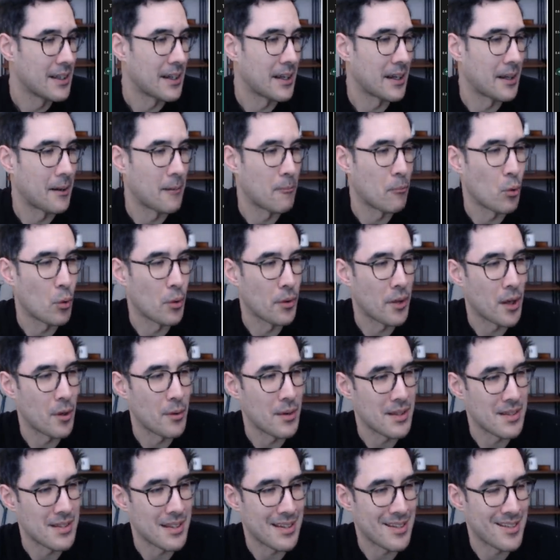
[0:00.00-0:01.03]
Um, although
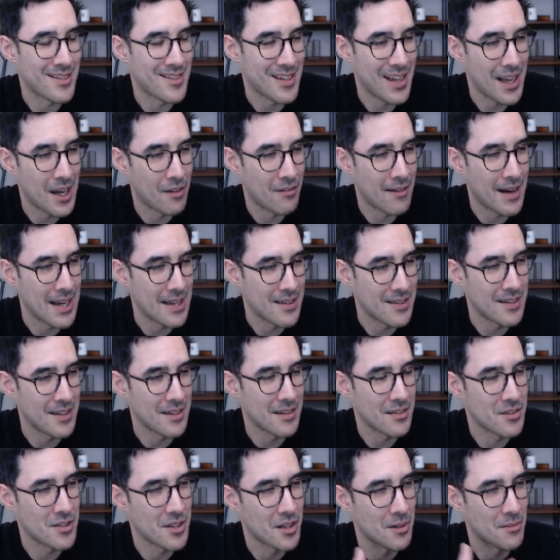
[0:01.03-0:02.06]
it's accelerated
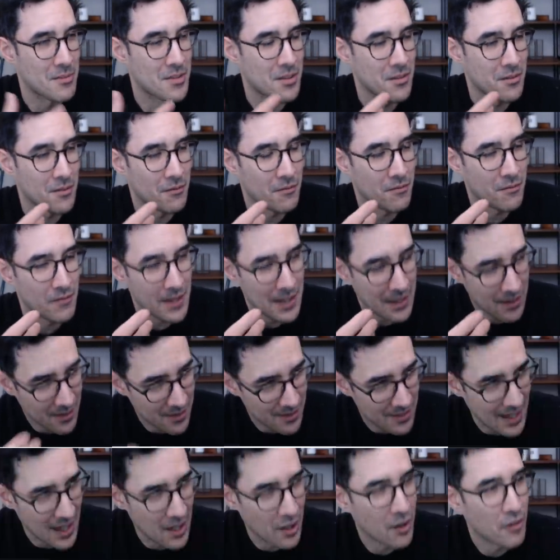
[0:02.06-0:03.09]
in terms of its
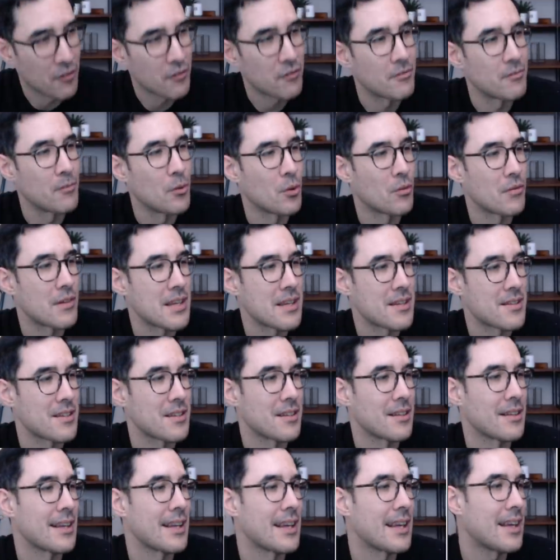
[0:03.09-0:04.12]
sell off more
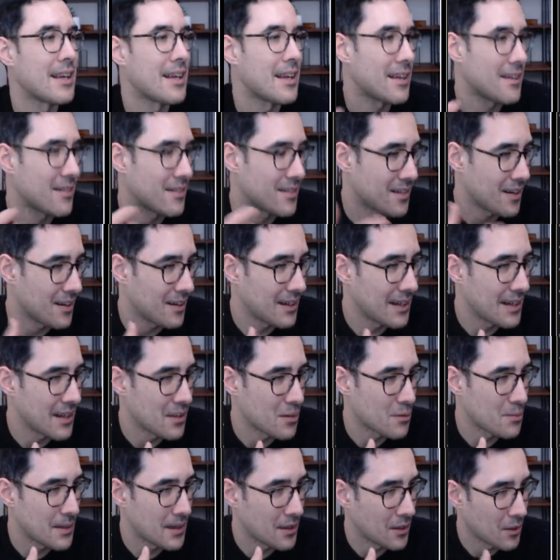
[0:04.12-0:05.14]
recently, it certainly
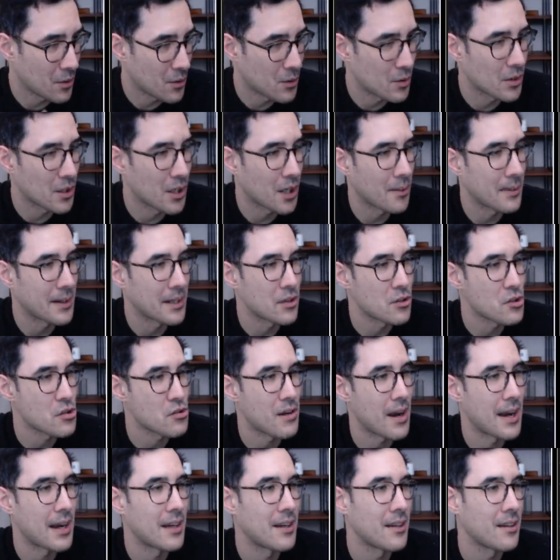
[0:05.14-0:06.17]
has been an ongoing
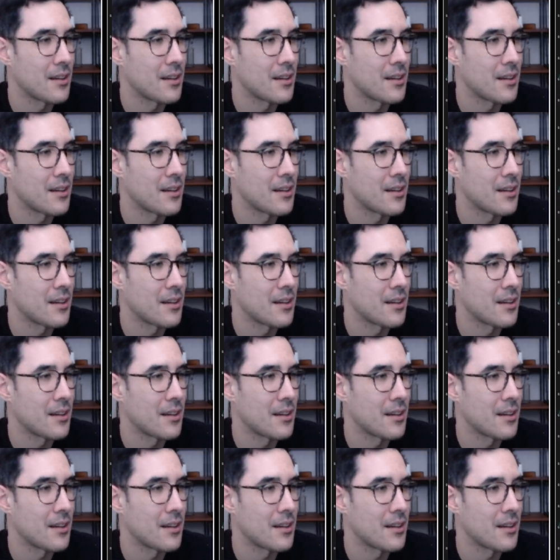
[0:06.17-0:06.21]
trend.